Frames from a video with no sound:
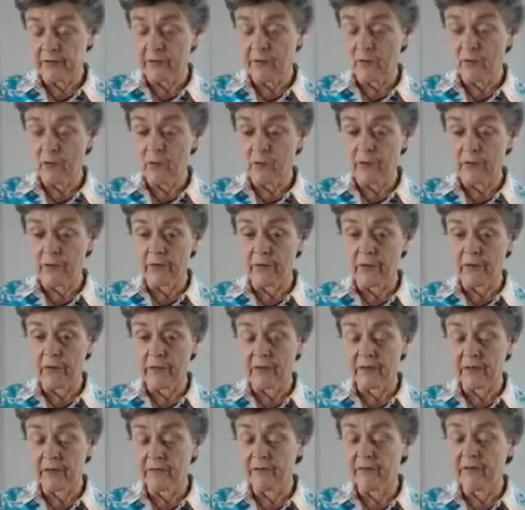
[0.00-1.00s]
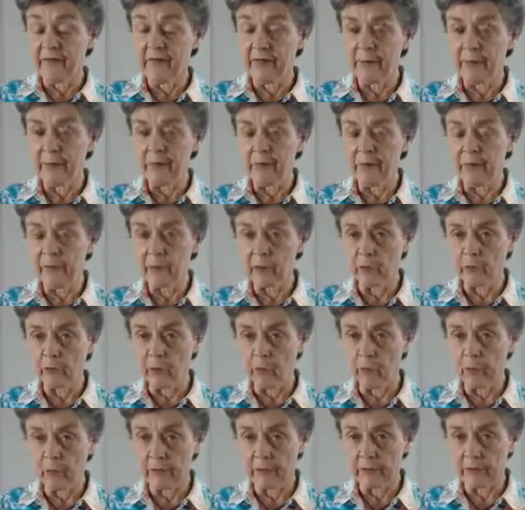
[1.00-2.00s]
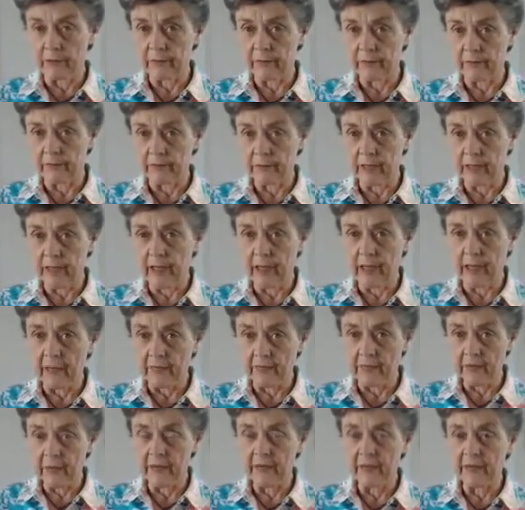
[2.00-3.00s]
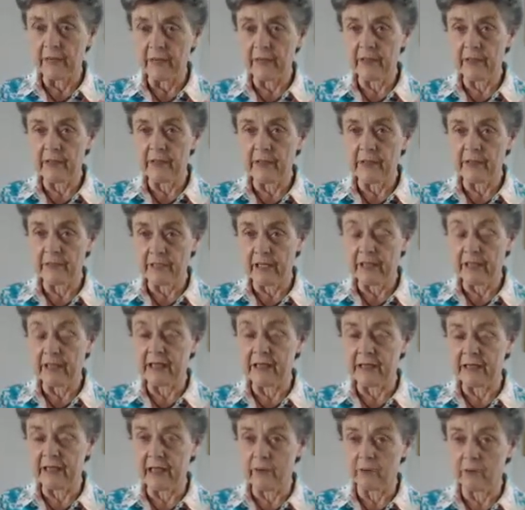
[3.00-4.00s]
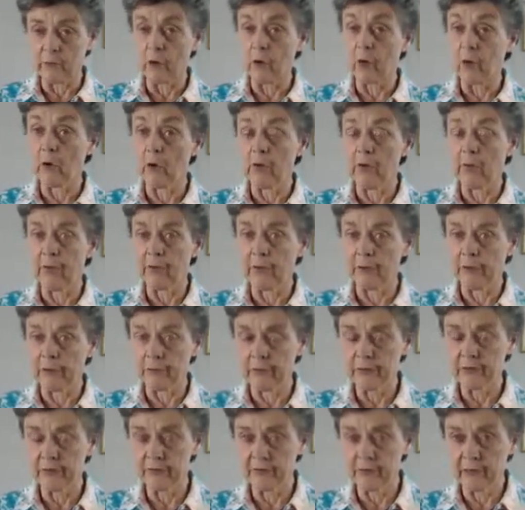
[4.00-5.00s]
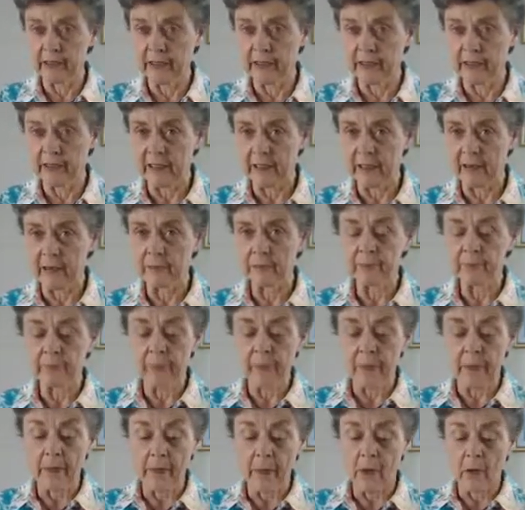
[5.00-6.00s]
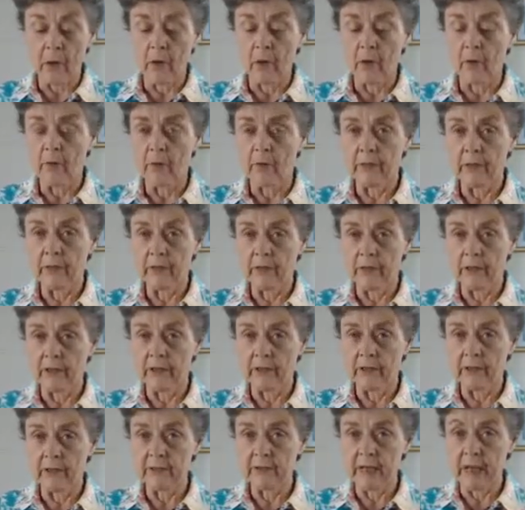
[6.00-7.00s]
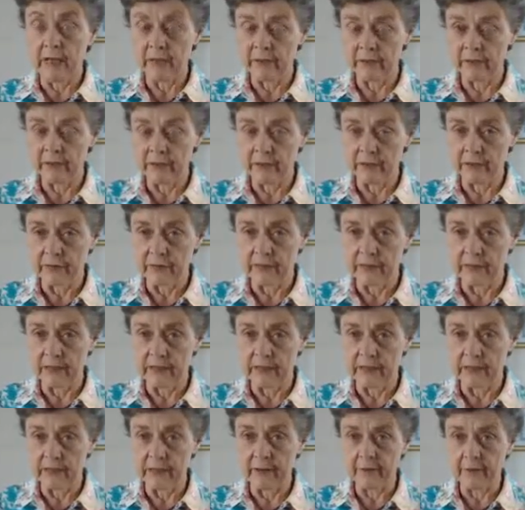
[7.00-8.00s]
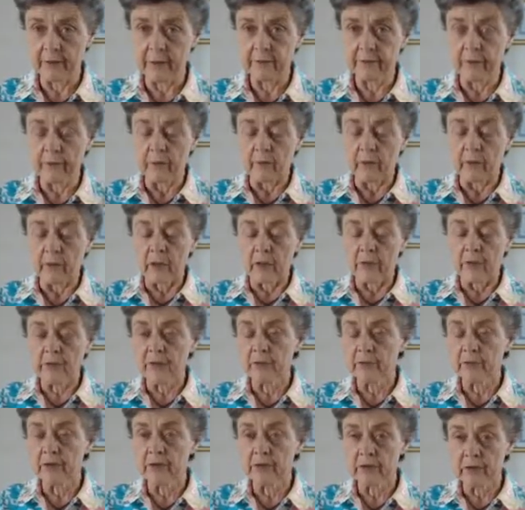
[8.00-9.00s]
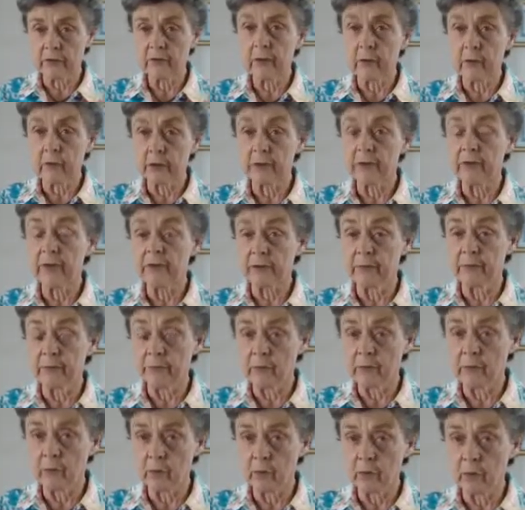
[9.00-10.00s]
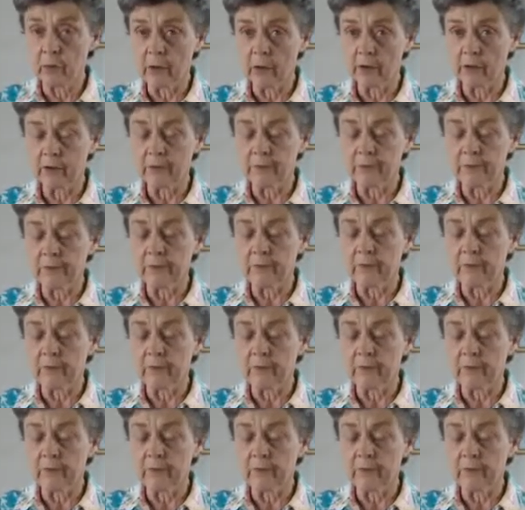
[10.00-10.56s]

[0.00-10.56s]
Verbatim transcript: the water that's a very pure water. Everything is taken out. All the minerals are taken out. All the toxins are taken out. So distilled water is a pure water.